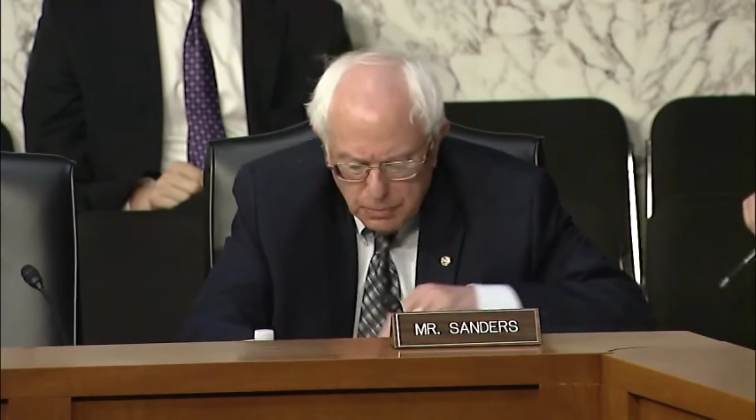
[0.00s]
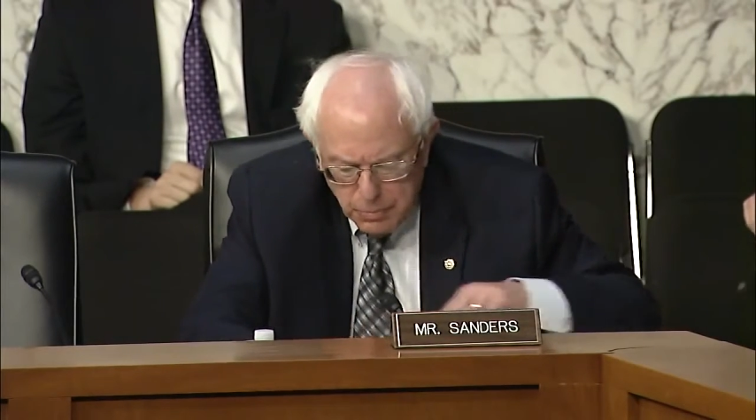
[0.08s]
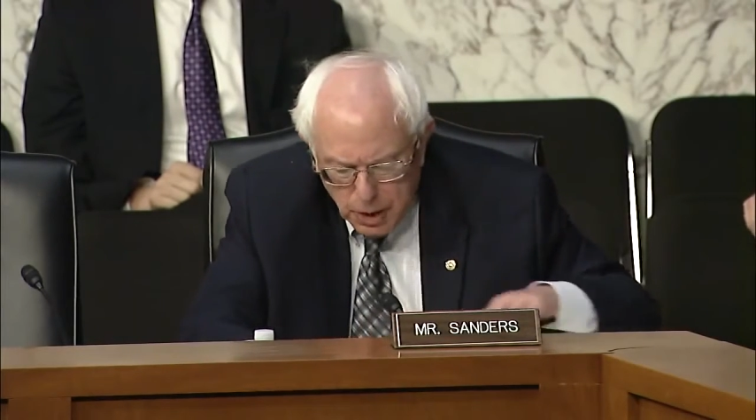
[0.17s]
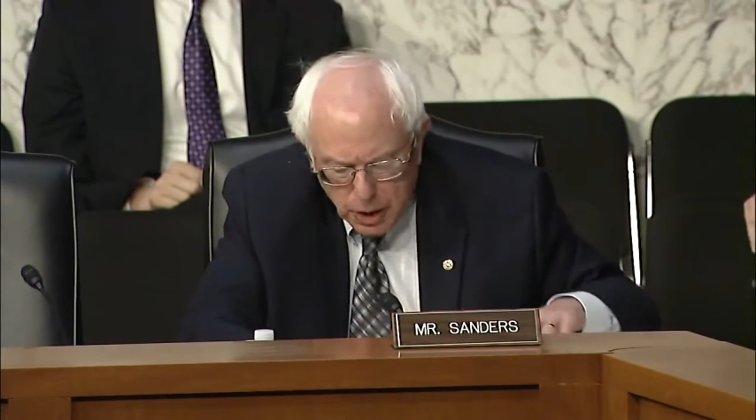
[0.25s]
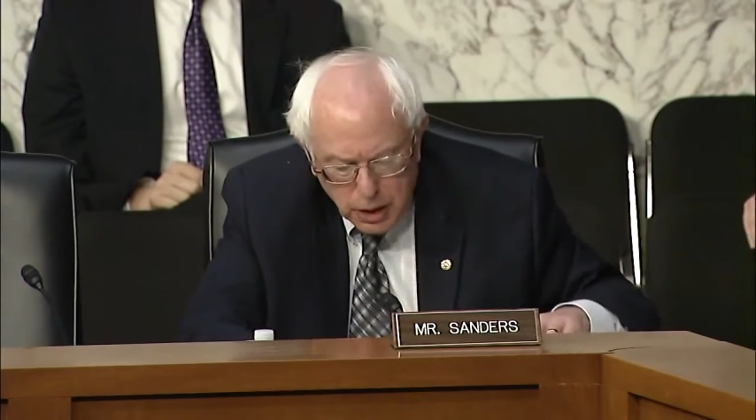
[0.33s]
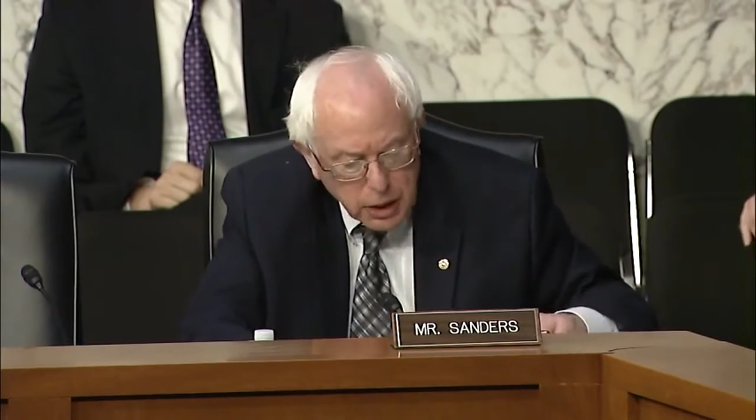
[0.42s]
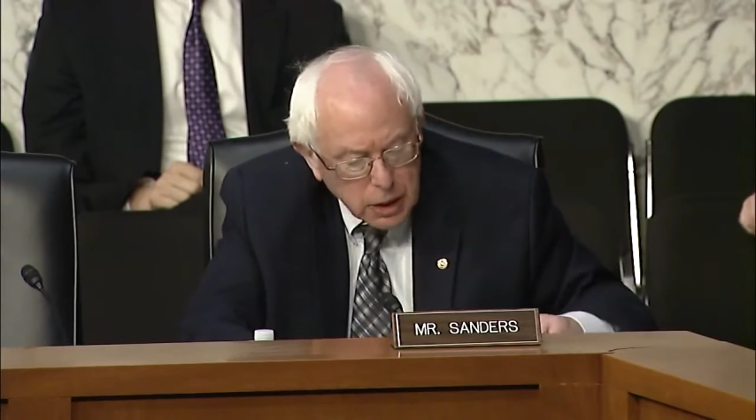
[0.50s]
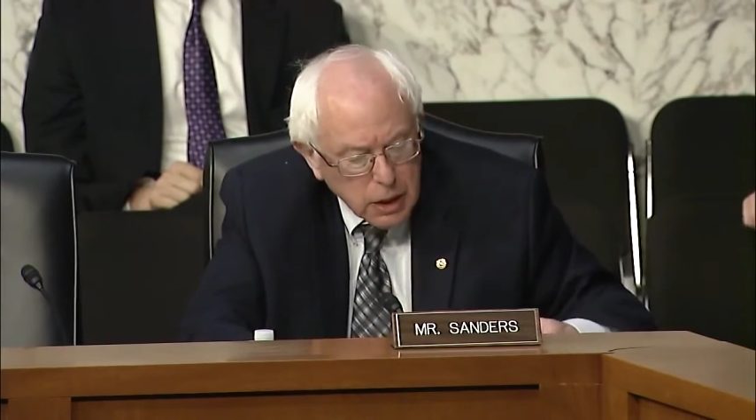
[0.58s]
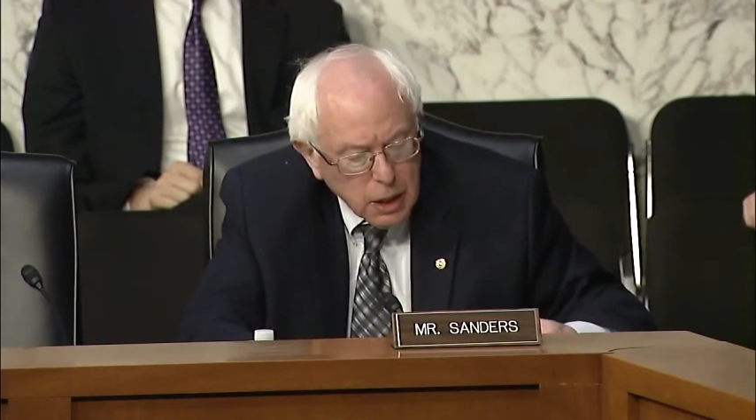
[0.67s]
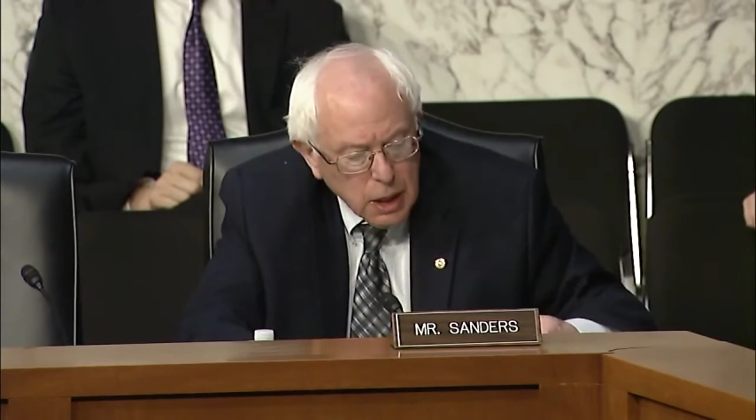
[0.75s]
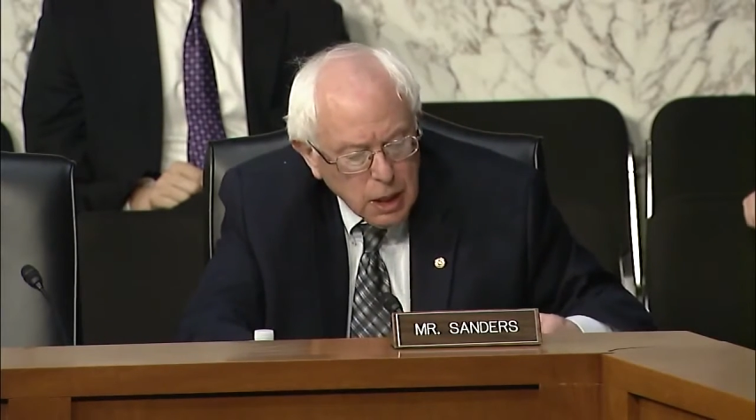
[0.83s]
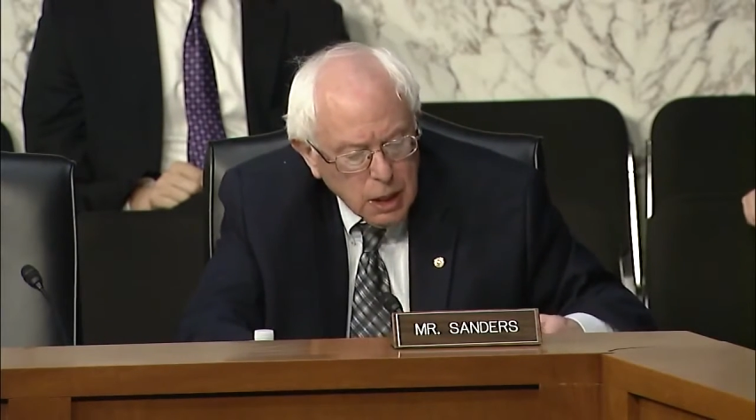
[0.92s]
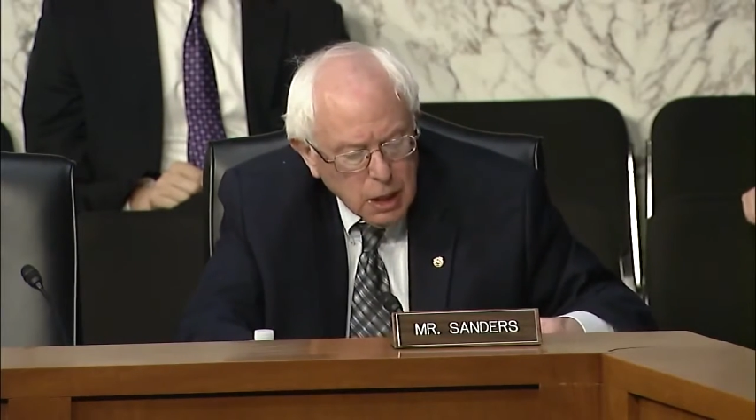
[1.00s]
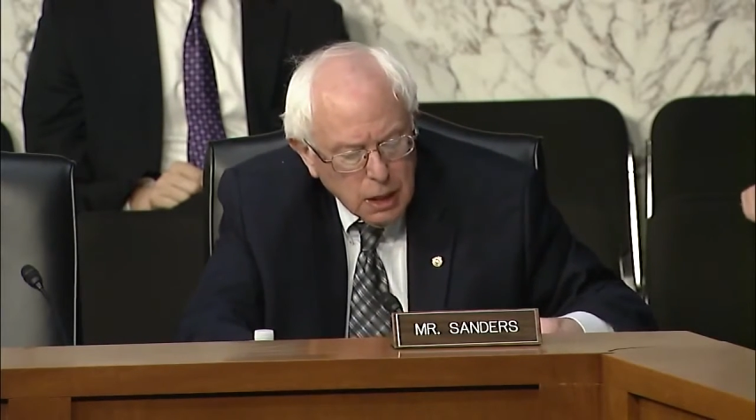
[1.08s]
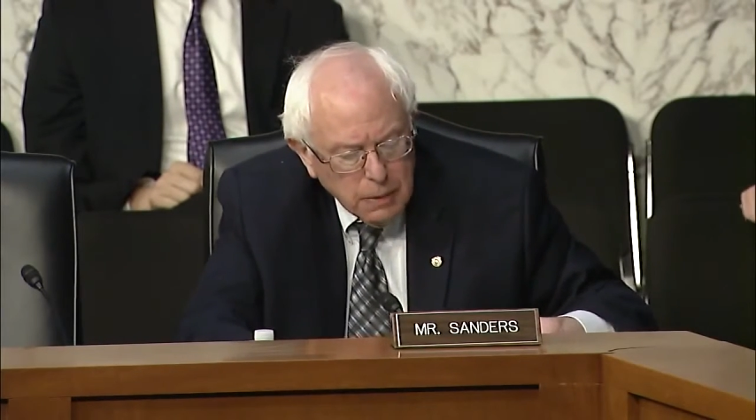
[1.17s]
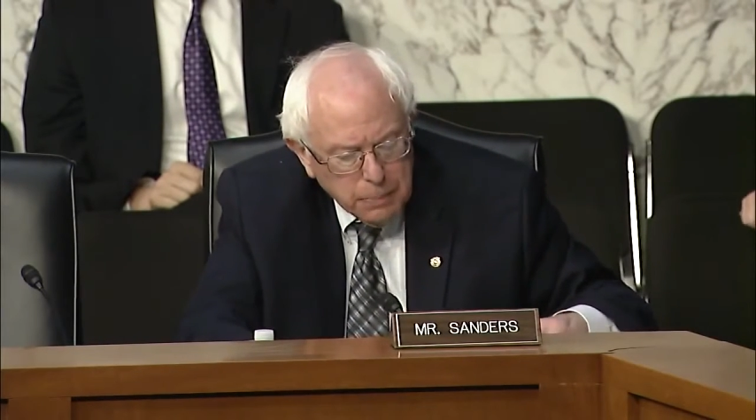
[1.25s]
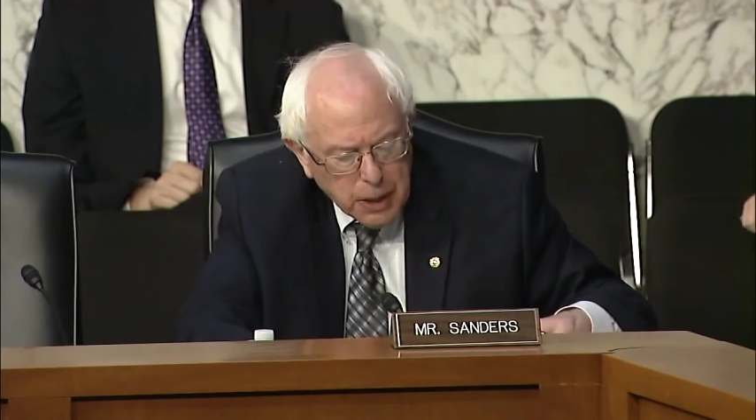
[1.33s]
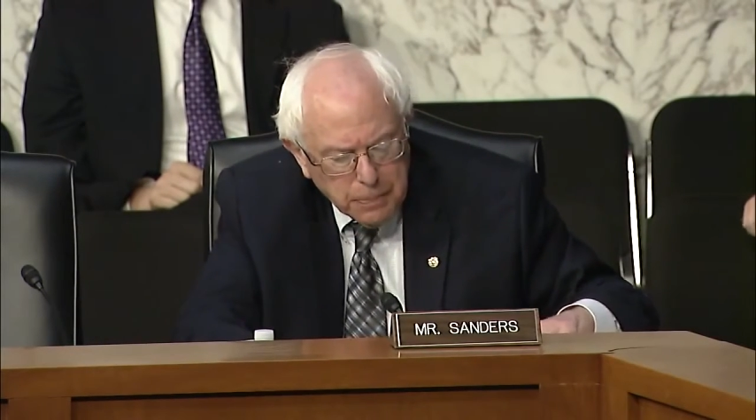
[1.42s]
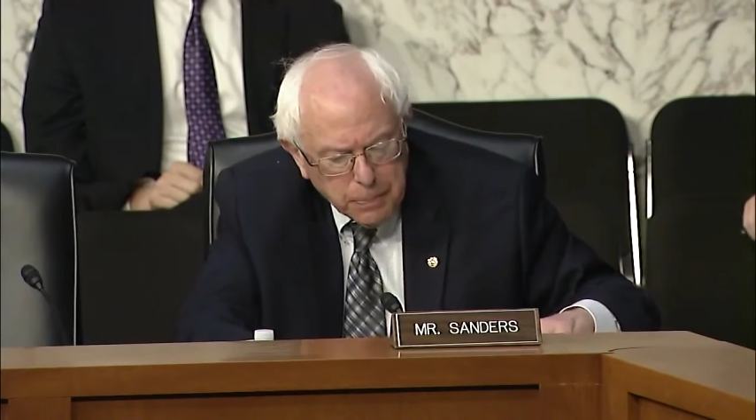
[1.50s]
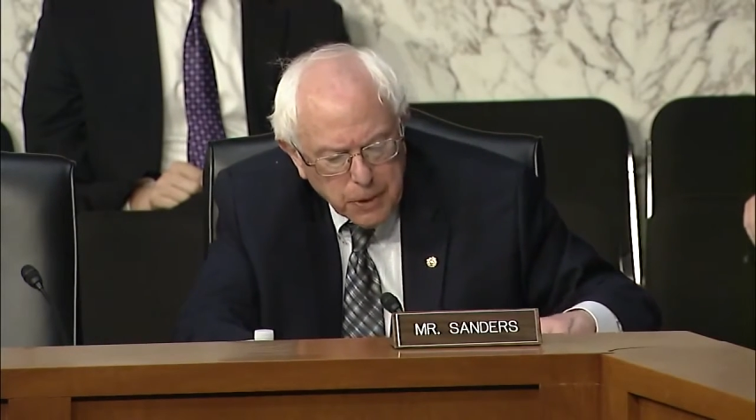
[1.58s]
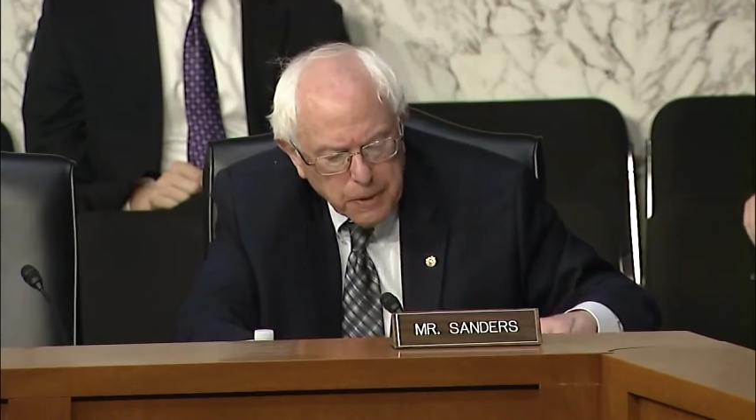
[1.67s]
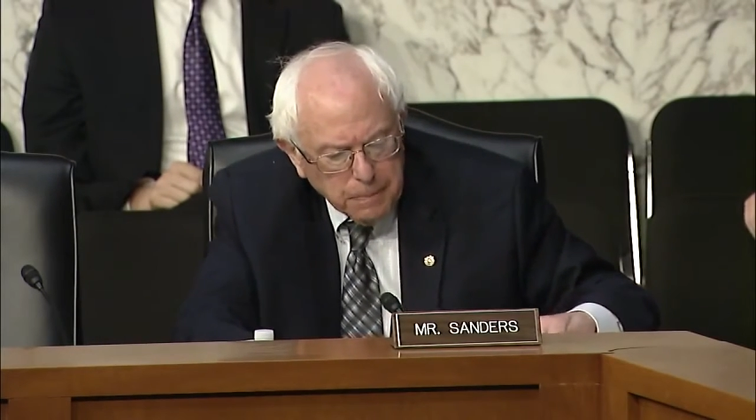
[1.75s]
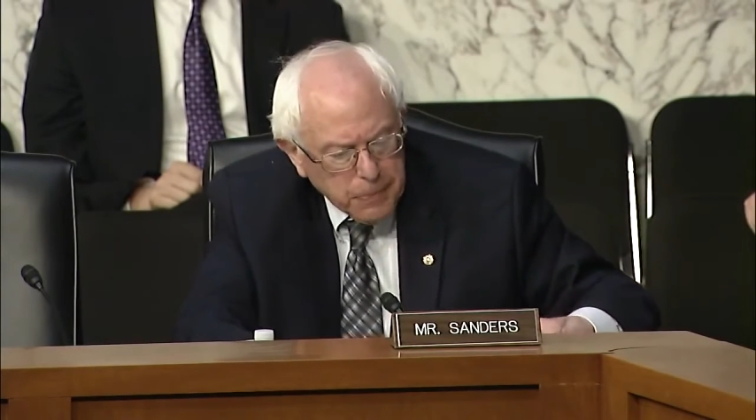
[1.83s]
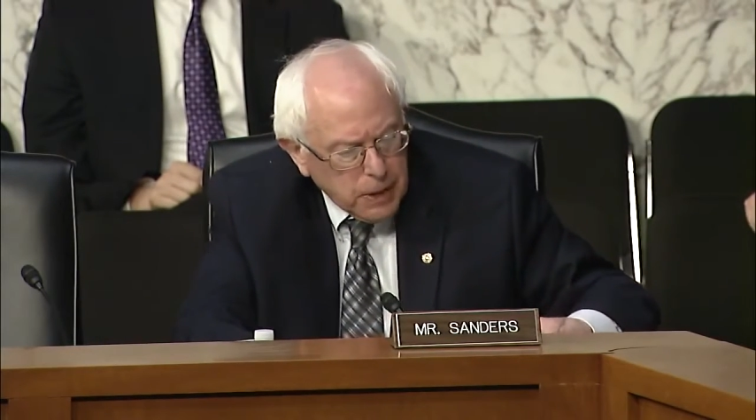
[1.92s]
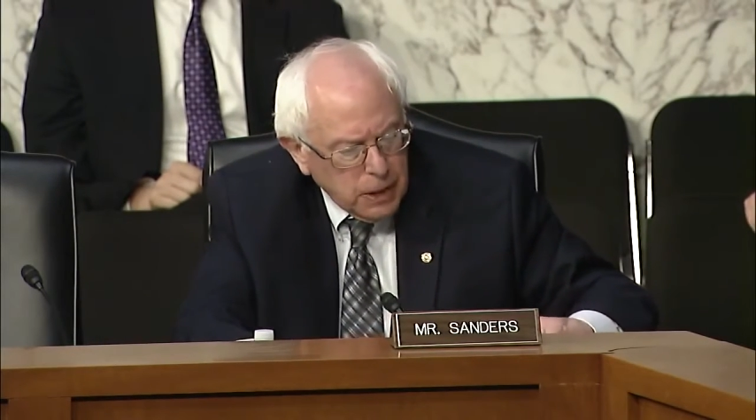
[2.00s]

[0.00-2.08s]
American people.